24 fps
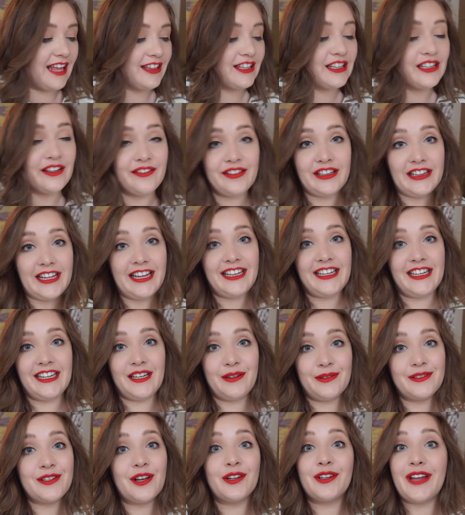and the lovely lady
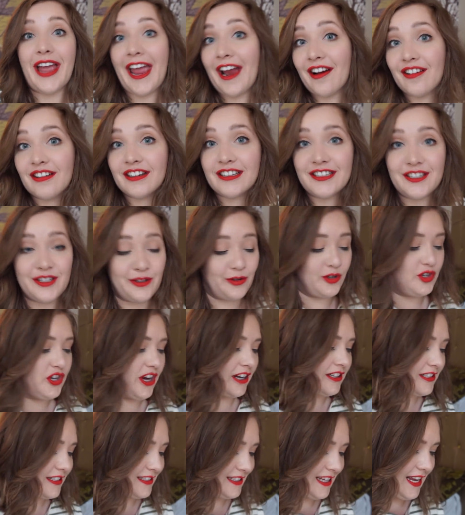who's called Erin, who
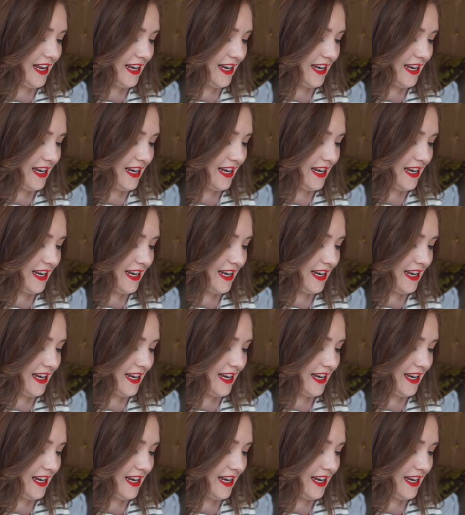checked us